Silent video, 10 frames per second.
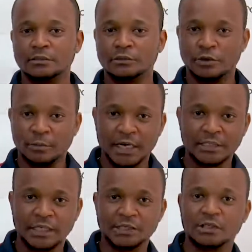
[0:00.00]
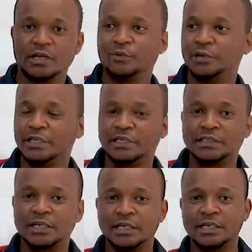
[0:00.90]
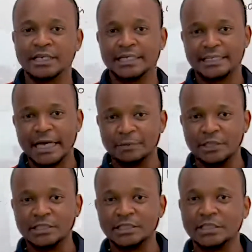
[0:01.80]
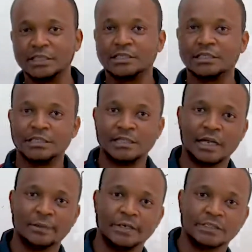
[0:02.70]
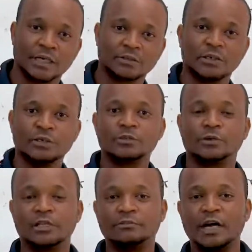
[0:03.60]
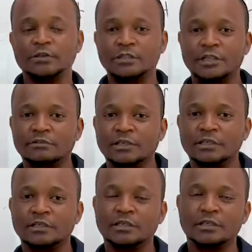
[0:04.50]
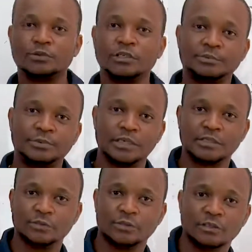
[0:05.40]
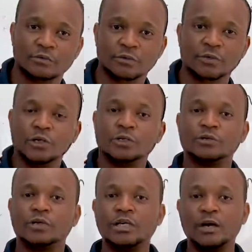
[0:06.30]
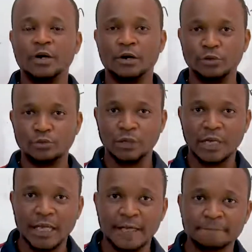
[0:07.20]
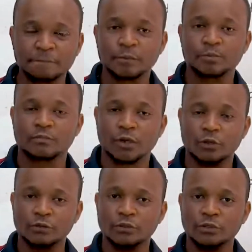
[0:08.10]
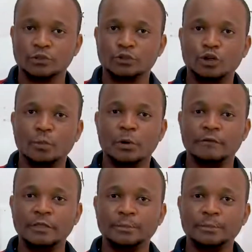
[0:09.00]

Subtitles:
normal, traditional way they say, garbage in, garbage out. So whatever you give in is what the PLC will give you. So here we are going to learn on some of the